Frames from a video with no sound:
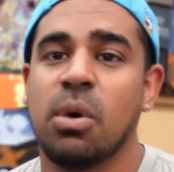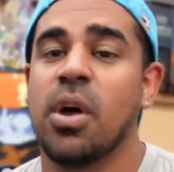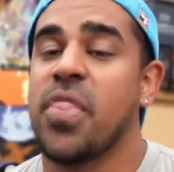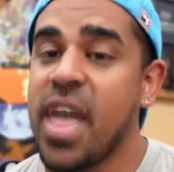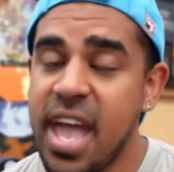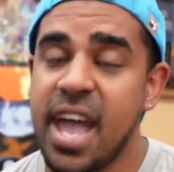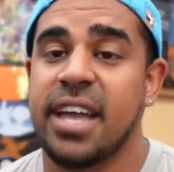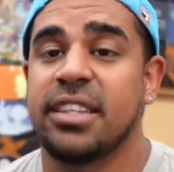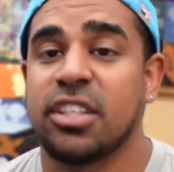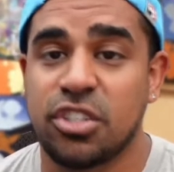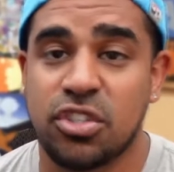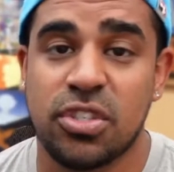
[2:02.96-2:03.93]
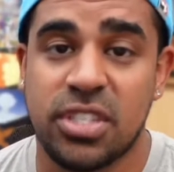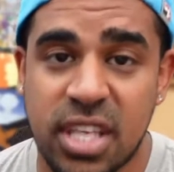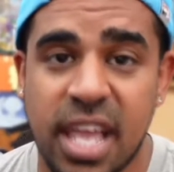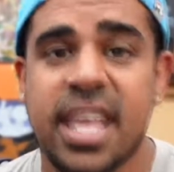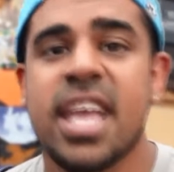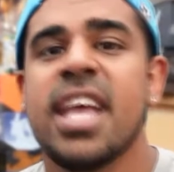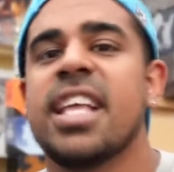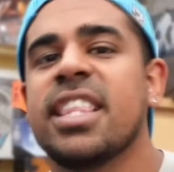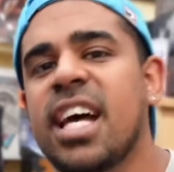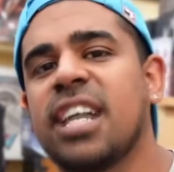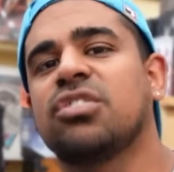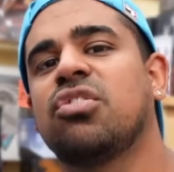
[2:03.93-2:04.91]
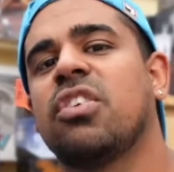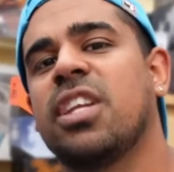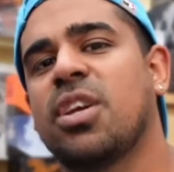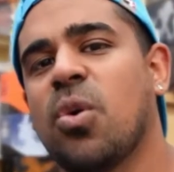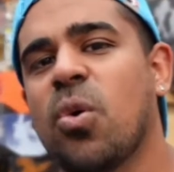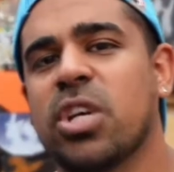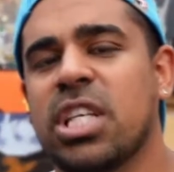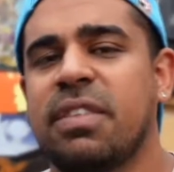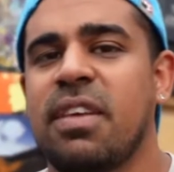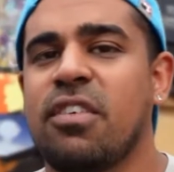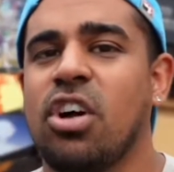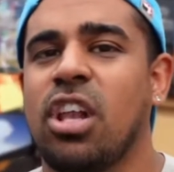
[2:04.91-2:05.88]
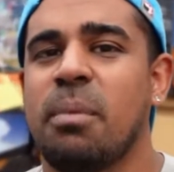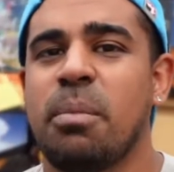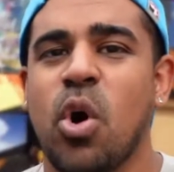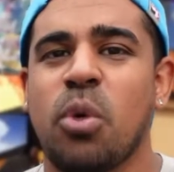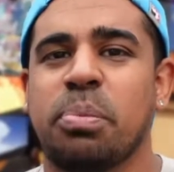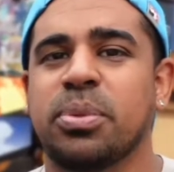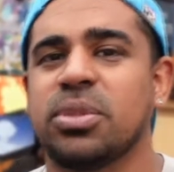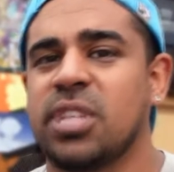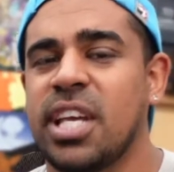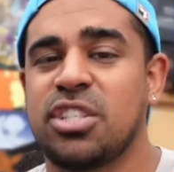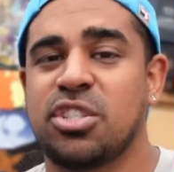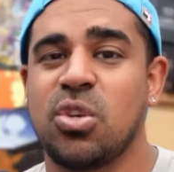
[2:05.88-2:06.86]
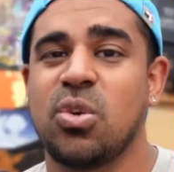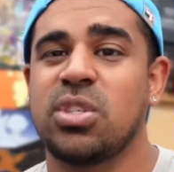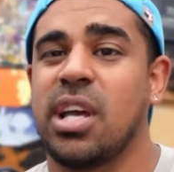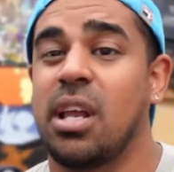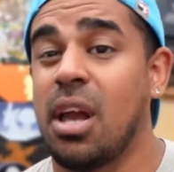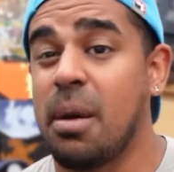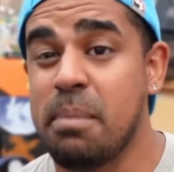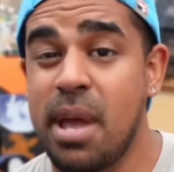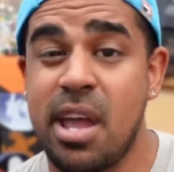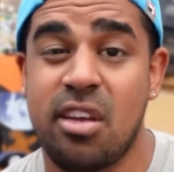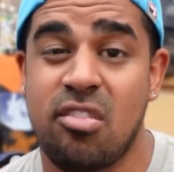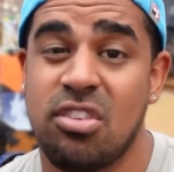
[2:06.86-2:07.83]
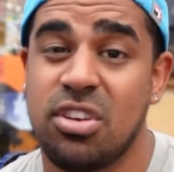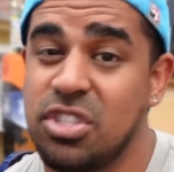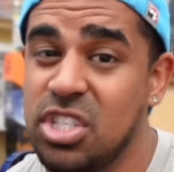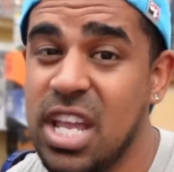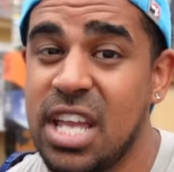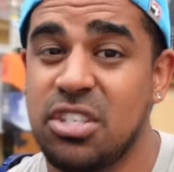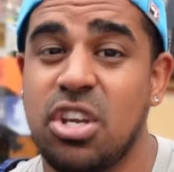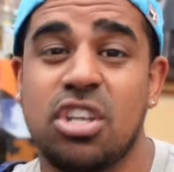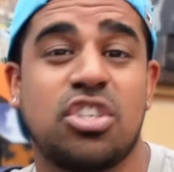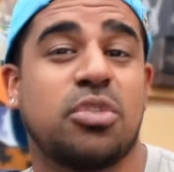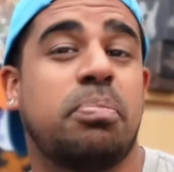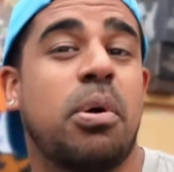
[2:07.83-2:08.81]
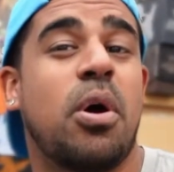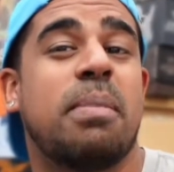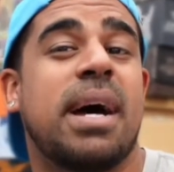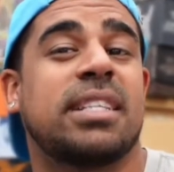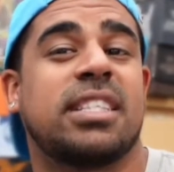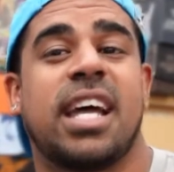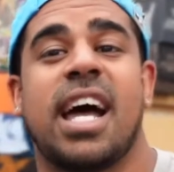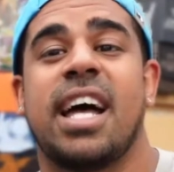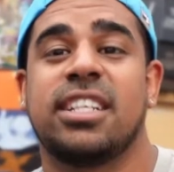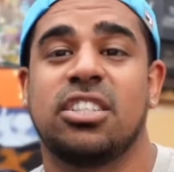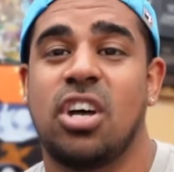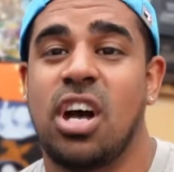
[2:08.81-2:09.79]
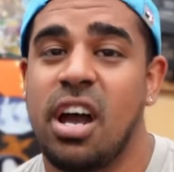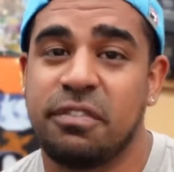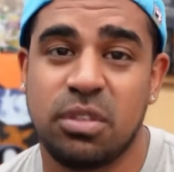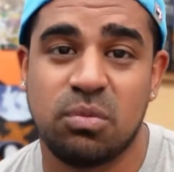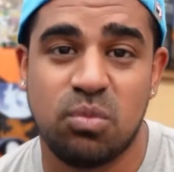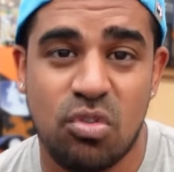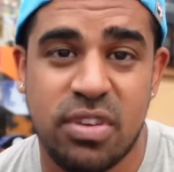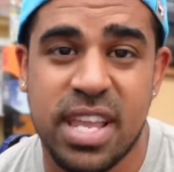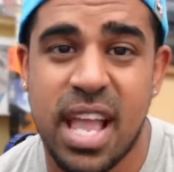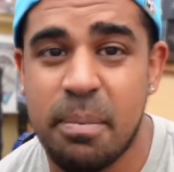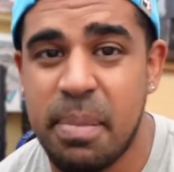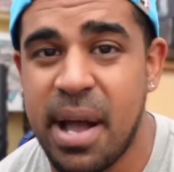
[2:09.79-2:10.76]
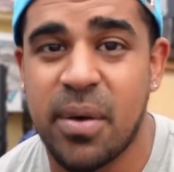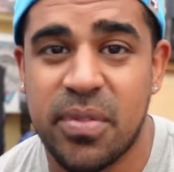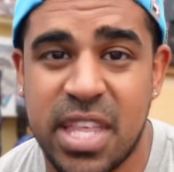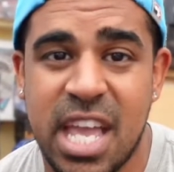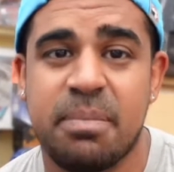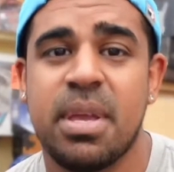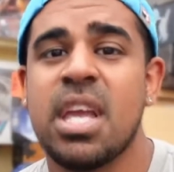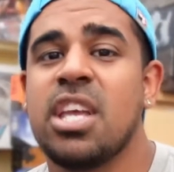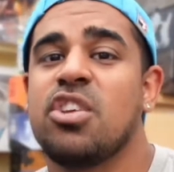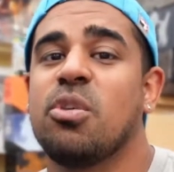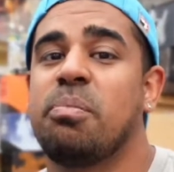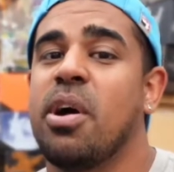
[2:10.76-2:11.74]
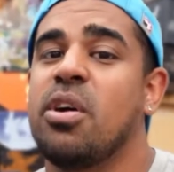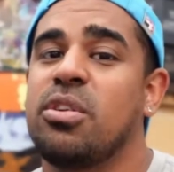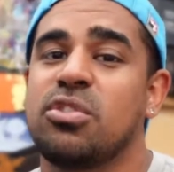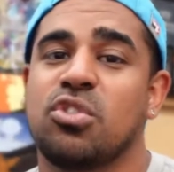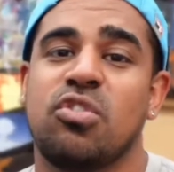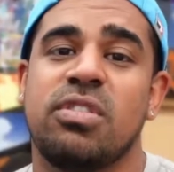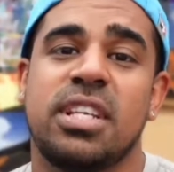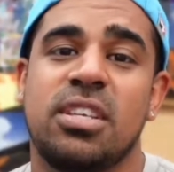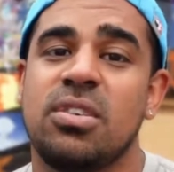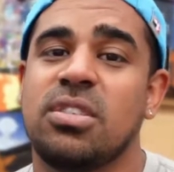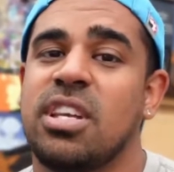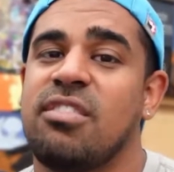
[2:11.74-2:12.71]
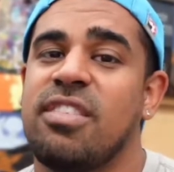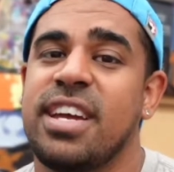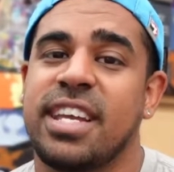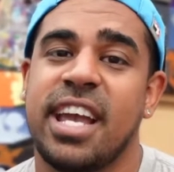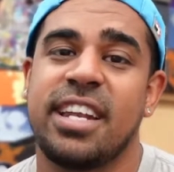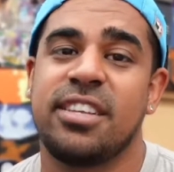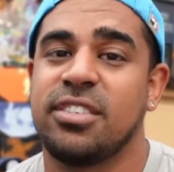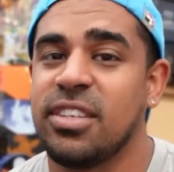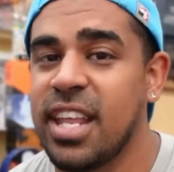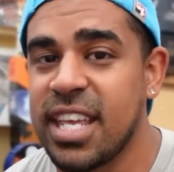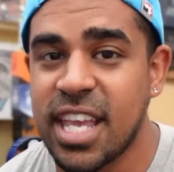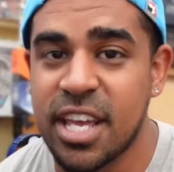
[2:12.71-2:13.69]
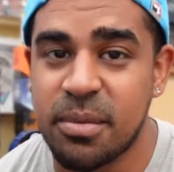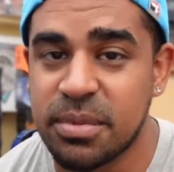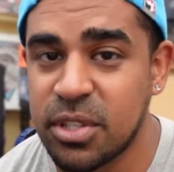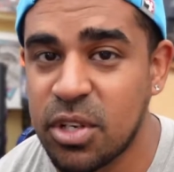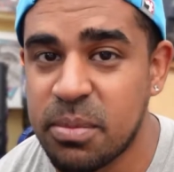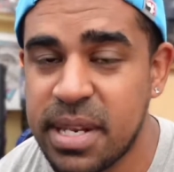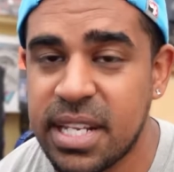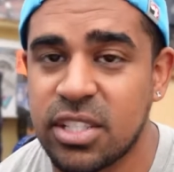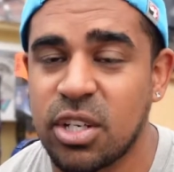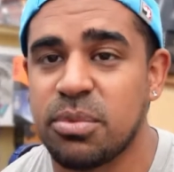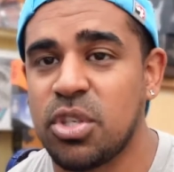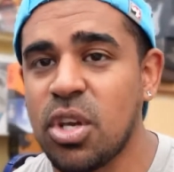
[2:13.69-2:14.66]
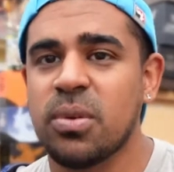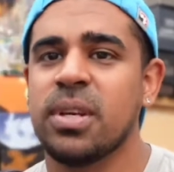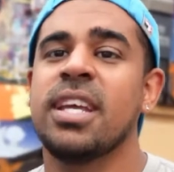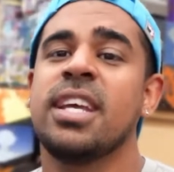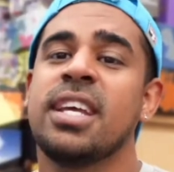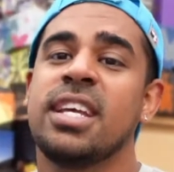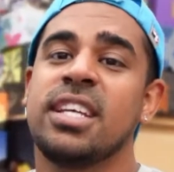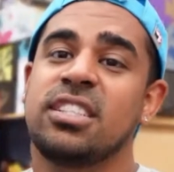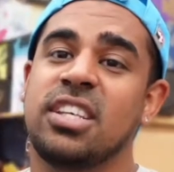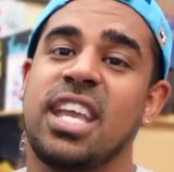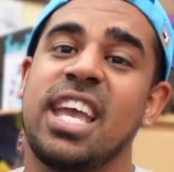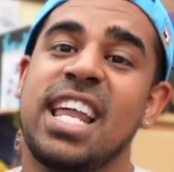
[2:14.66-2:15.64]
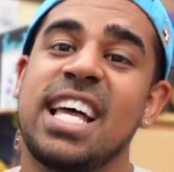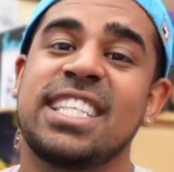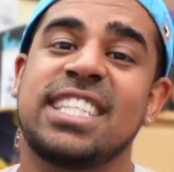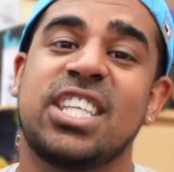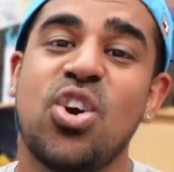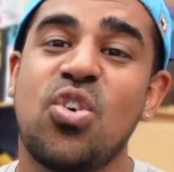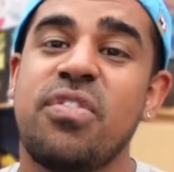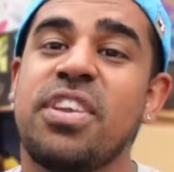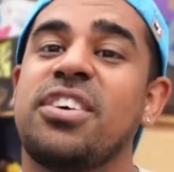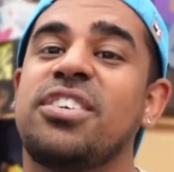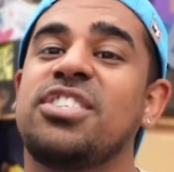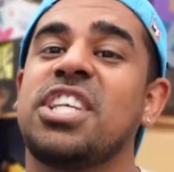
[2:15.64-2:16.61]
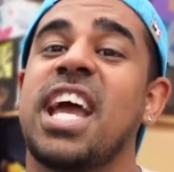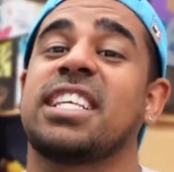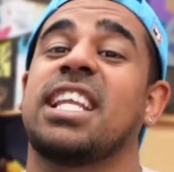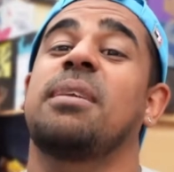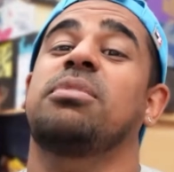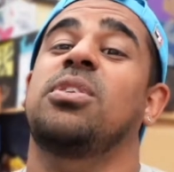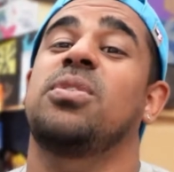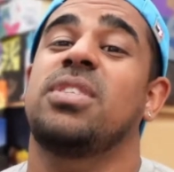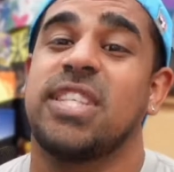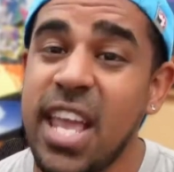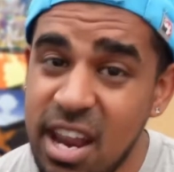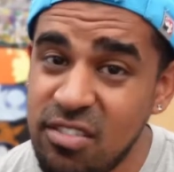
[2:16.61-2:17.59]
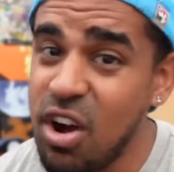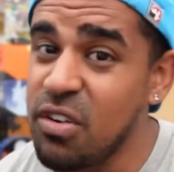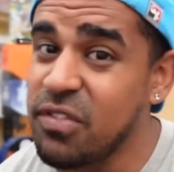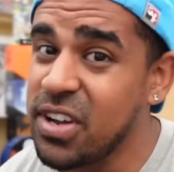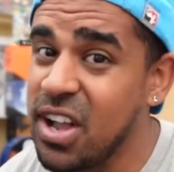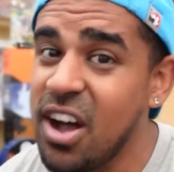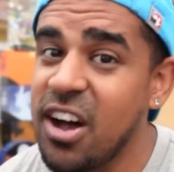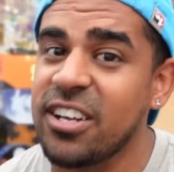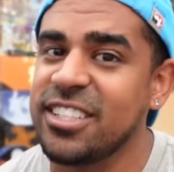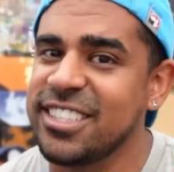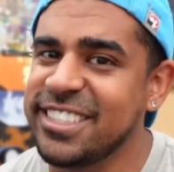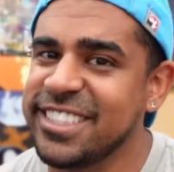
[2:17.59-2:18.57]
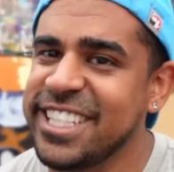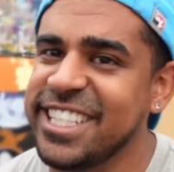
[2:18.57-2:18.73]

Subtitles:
their hand I should say. That's really cool, because if they've got like multiple stage 2s out like Metagross GX, you could just put them back to the hand and not have to worry about them. Your opponent's already used their rare candy, so they ain't getting them set up anytime soon. So yeah, that's Sylveon GX, an absolute terror of a card in